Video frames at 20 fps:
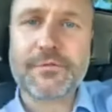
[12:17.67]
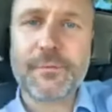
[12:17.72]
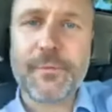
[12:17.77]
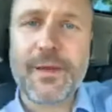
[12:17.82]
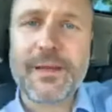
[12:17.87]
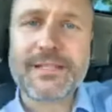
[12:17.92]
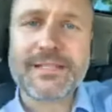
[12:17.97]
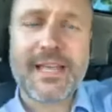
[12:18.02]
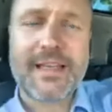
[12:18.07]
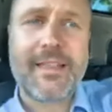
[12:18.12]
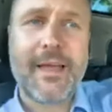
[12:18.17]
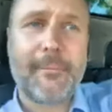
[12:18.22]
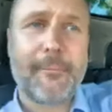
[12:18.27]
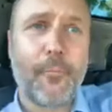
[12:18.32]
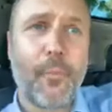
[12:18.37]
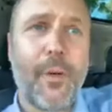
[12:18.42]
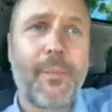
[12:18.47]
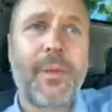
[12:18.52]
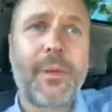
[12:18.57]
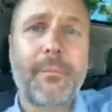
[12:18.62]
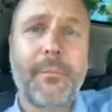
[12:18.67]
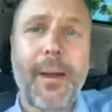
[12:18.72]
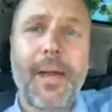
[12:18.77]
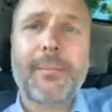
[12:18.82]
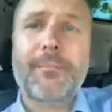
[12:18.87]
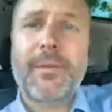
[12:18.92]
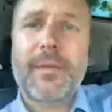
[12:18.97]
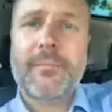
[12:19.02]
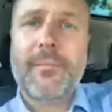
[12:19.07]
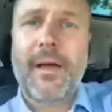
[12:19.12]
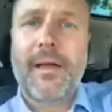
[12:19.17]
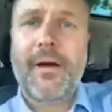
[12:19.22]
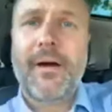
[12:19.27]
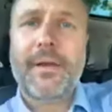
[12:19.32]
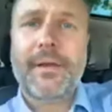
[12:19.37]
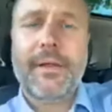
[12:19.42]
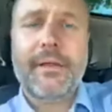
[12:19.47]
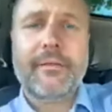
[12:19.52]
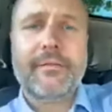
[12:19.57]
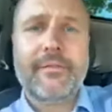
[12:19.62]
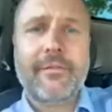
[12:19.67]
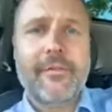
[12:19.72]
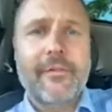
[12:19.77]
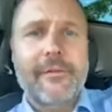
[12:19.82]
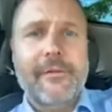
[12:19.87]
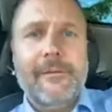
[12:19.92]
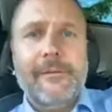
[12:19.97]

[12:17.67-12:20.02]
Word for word: For me to say that women might be my audience,